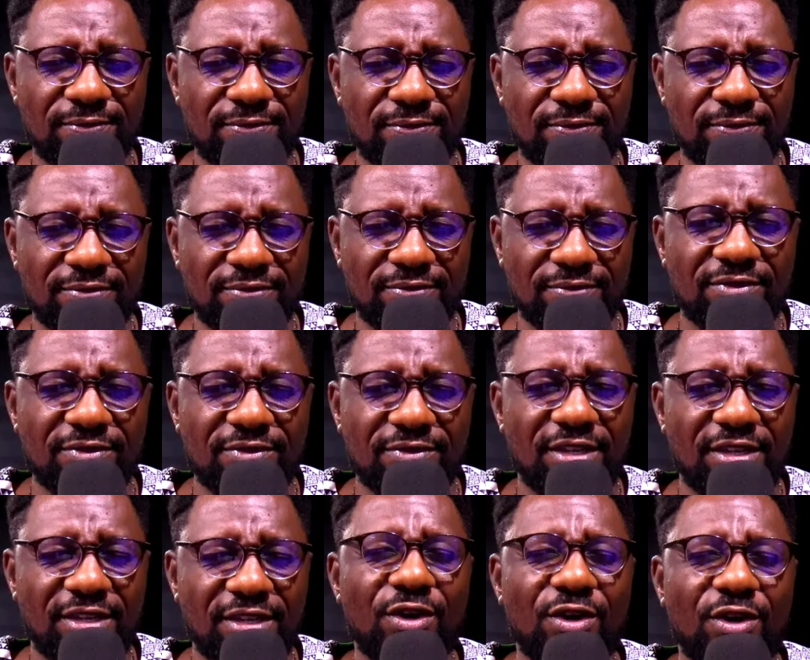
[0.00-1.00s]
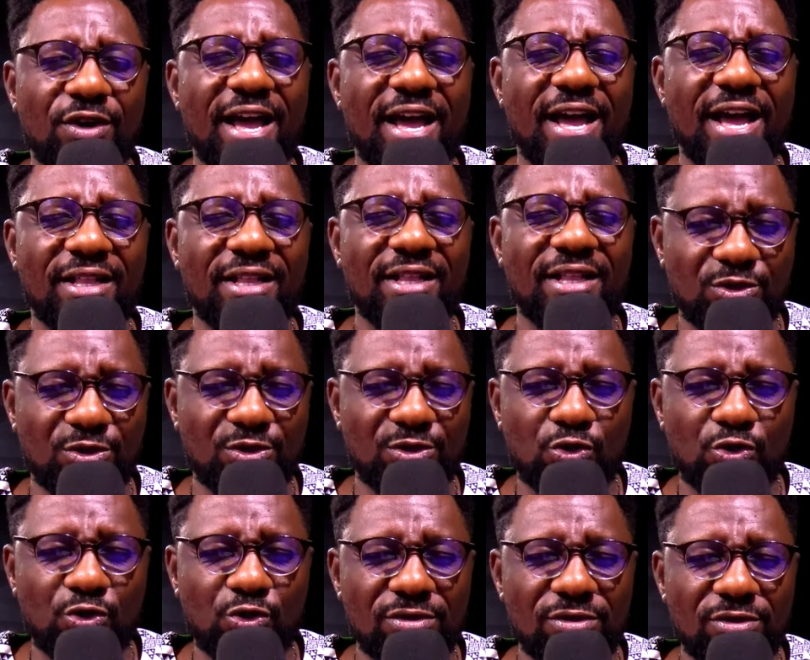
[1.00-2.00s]
The other,
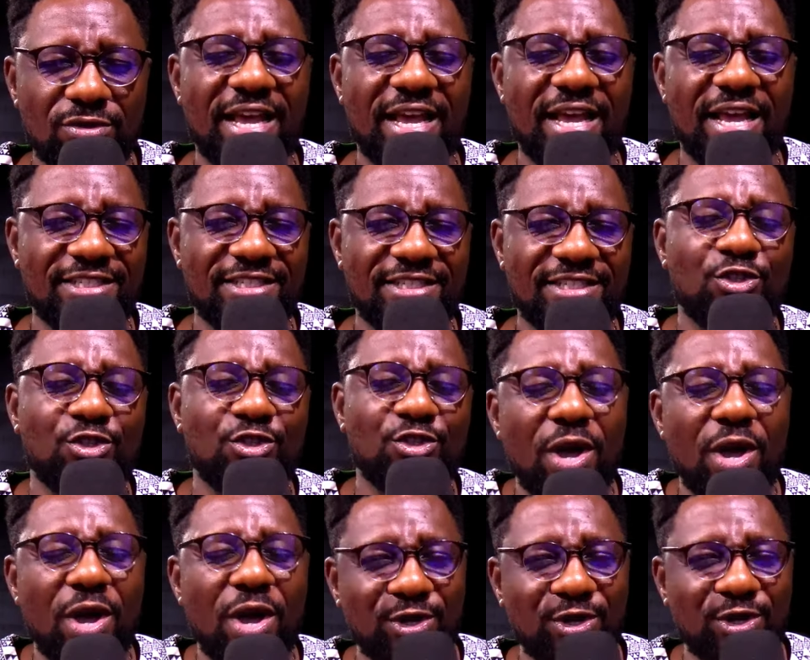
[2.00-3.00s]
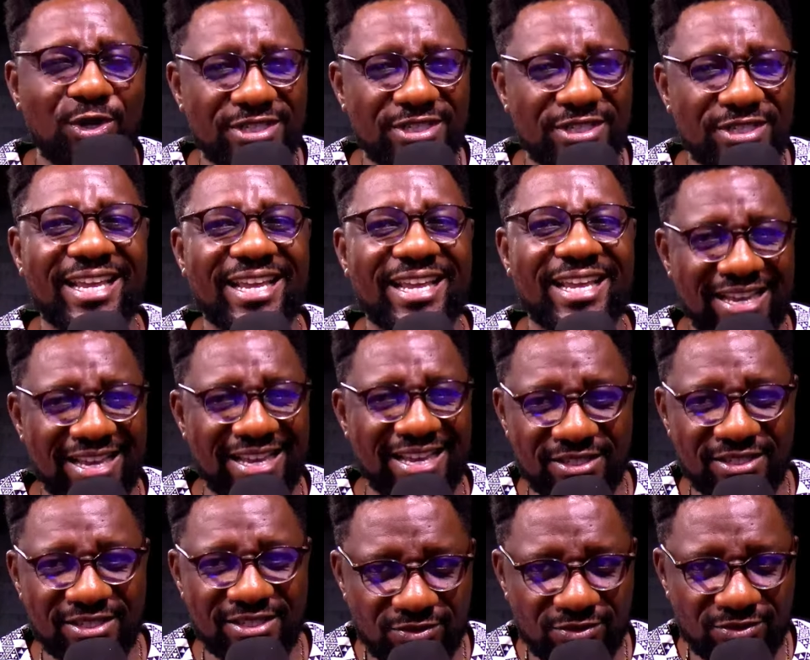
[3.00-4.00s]
there's these two I'm going to sack again
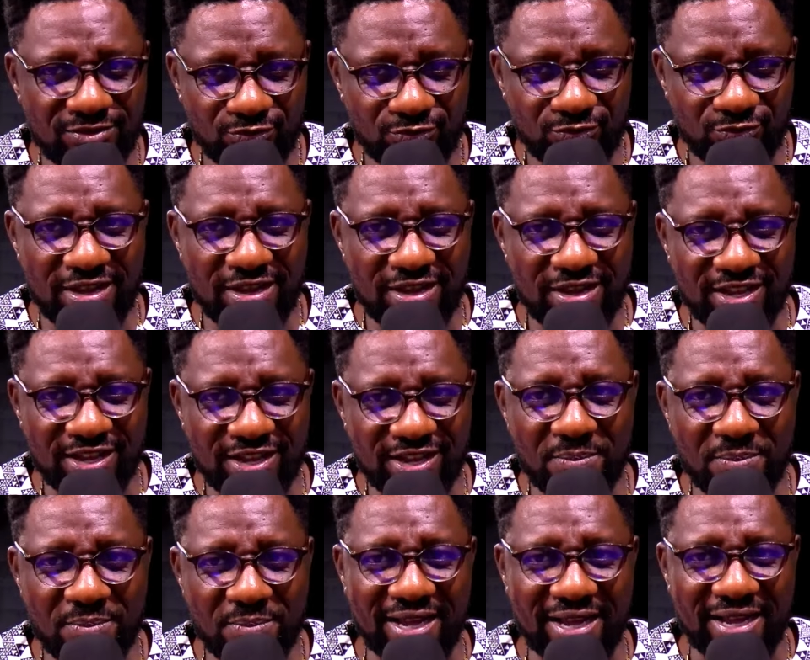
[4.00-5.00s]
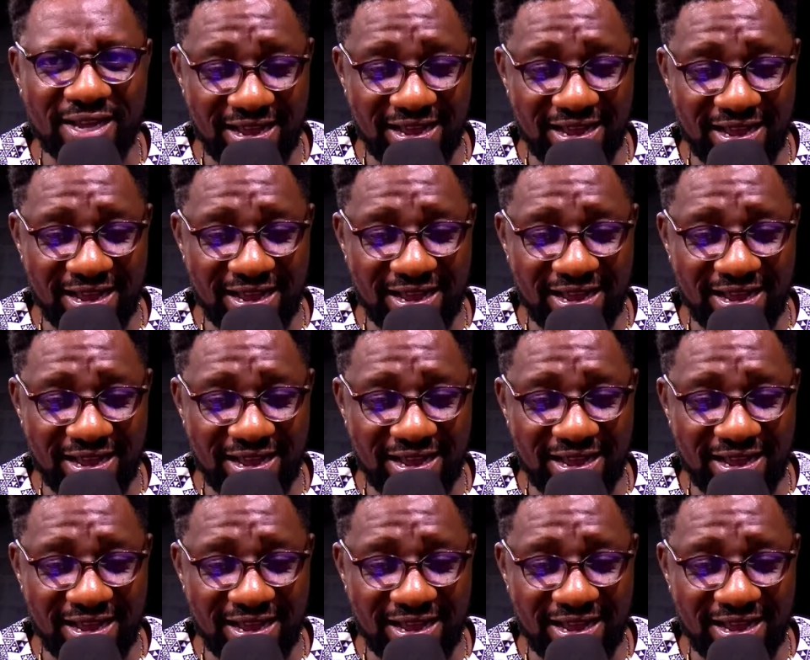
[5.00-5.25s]
when they come back now.